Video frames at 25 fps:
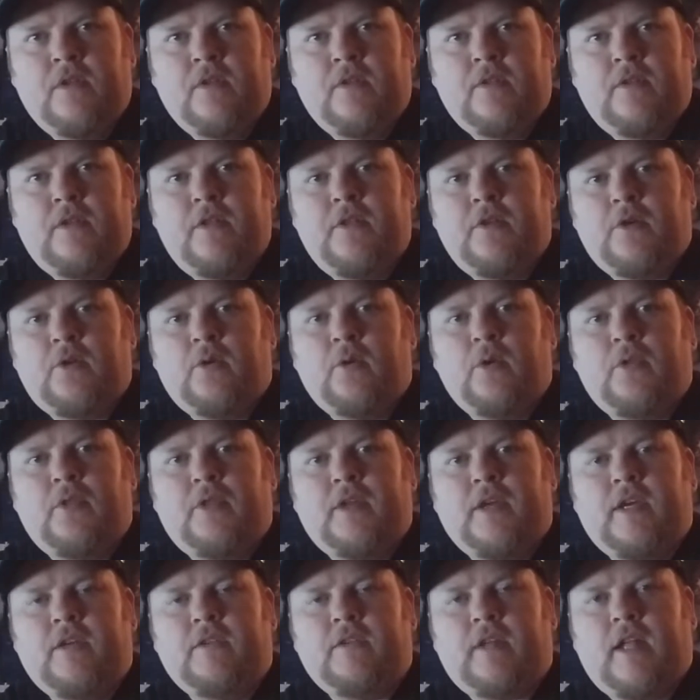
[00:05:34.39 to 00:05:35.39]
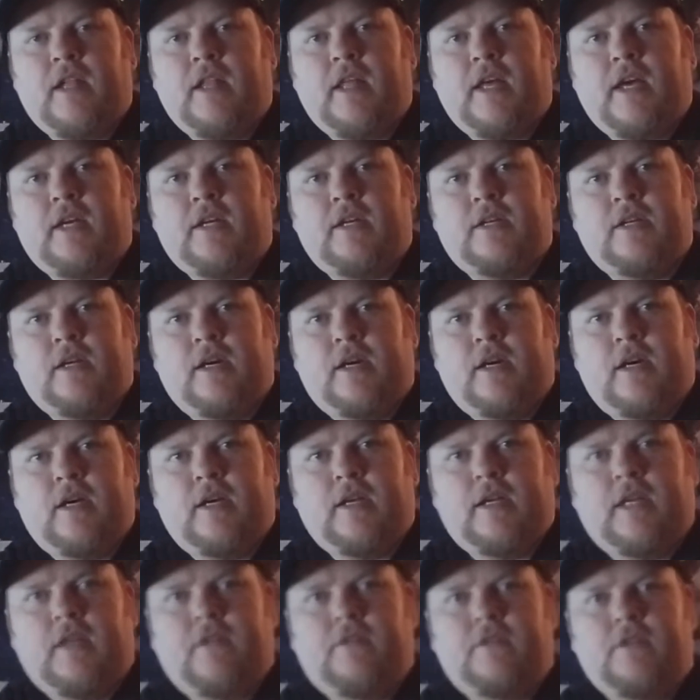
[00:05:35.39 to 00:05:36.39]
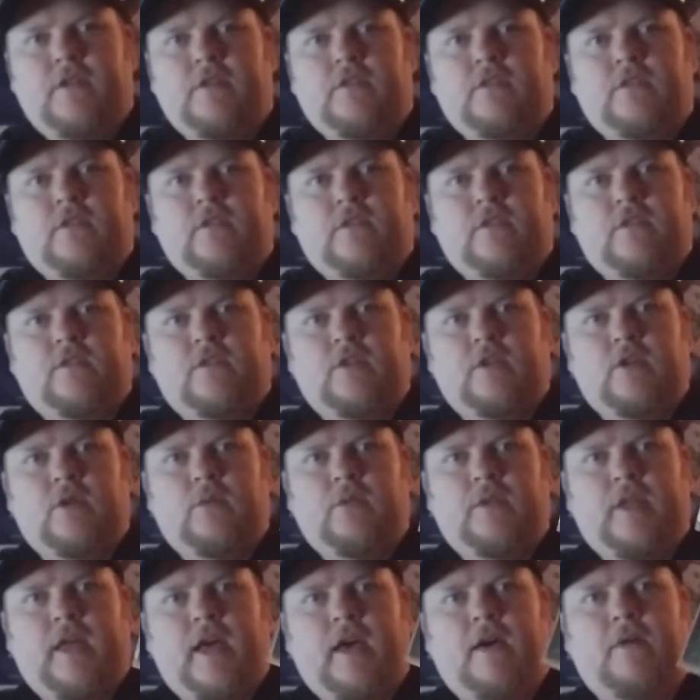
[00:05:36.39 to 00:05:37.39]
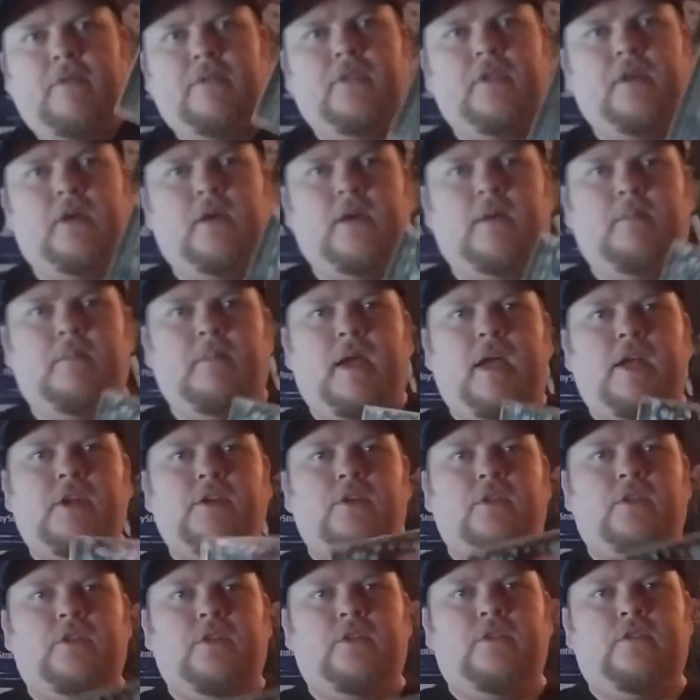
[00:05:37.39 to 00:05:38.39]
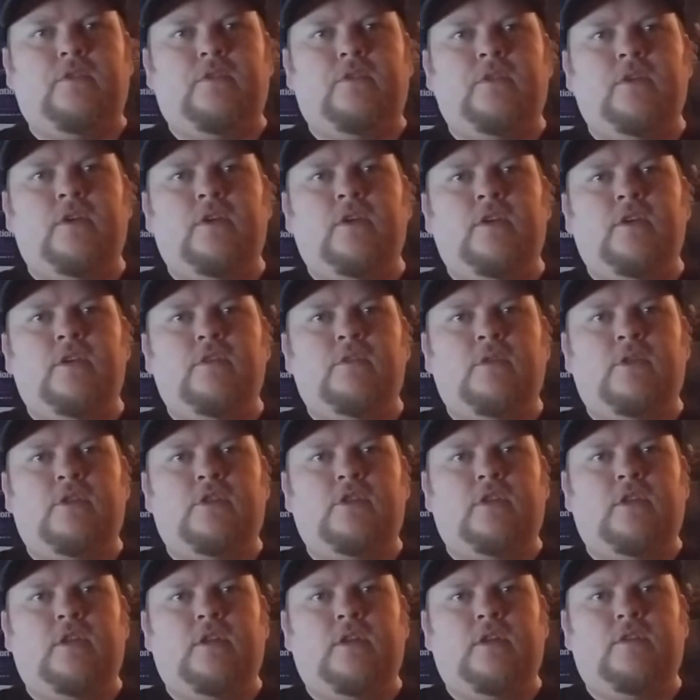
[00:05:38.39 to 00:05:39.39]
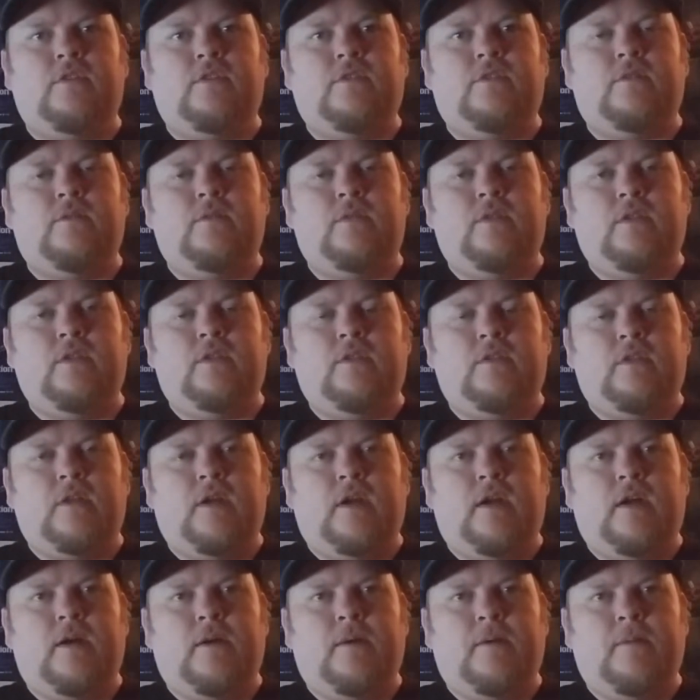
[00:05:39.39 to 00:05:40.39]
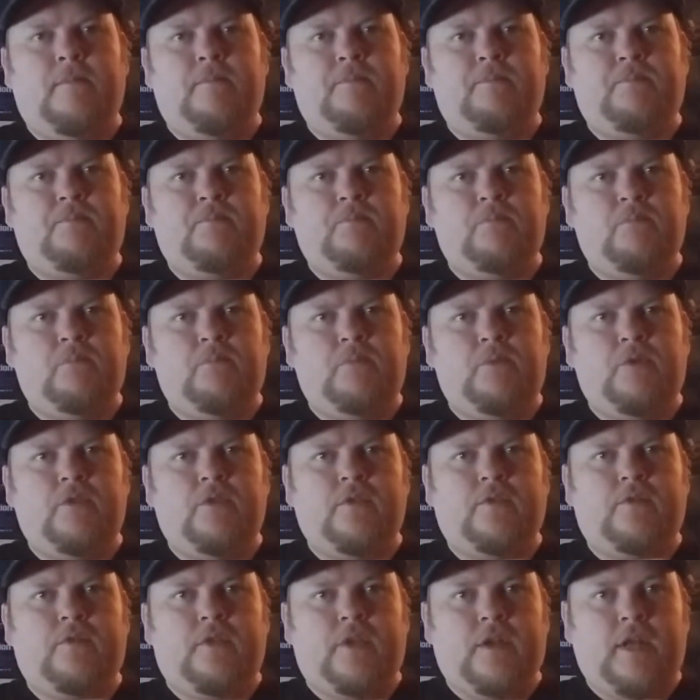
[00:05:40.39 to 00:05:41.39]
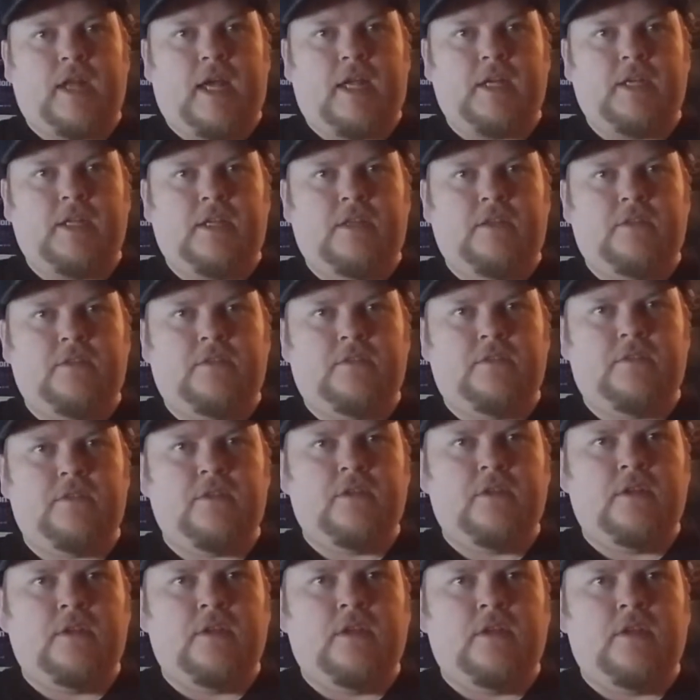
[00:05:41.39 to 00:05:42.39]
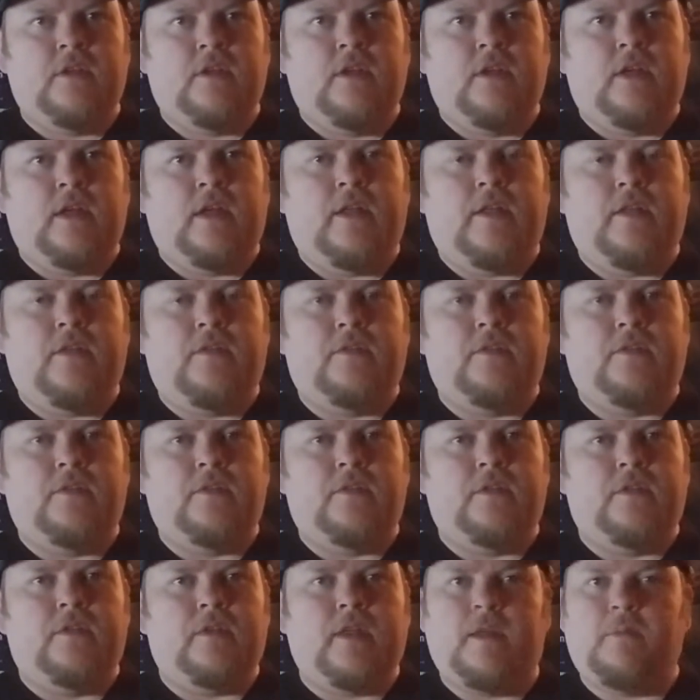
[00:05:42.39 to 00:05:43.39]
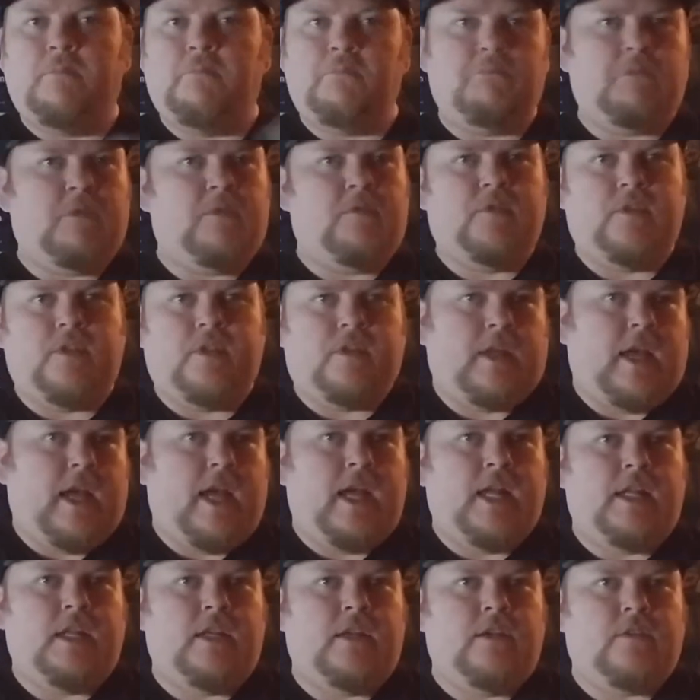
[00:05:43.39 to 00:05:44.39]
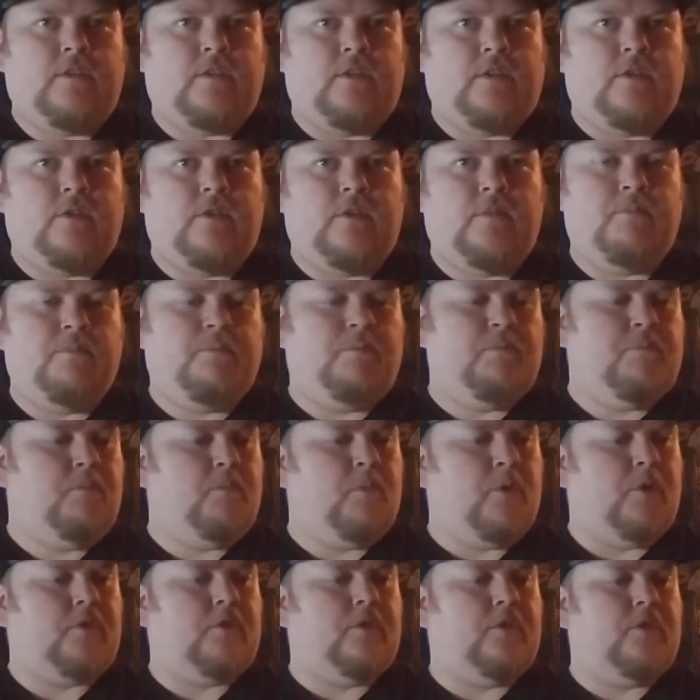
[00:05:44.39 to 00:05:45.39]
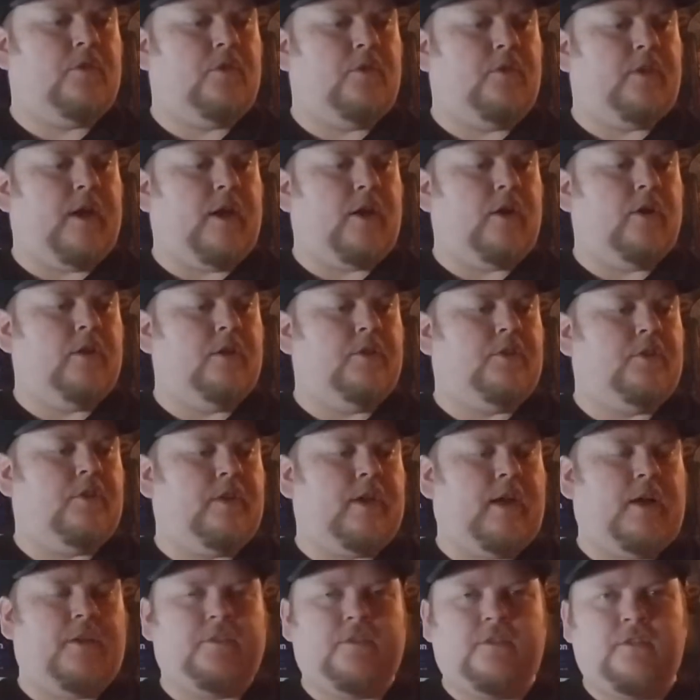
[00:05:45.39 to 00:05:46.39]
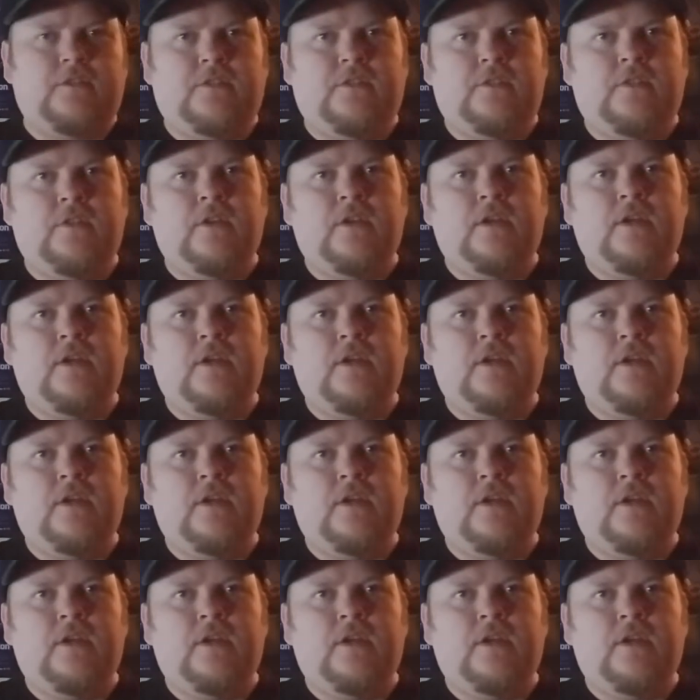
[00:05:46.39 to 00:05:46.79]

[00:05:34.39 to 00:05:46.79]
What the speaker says: The other cool thing is I like getting these because, you know, when they have the manual, especially these music from the 90s and even 80s and most of the early 2000s,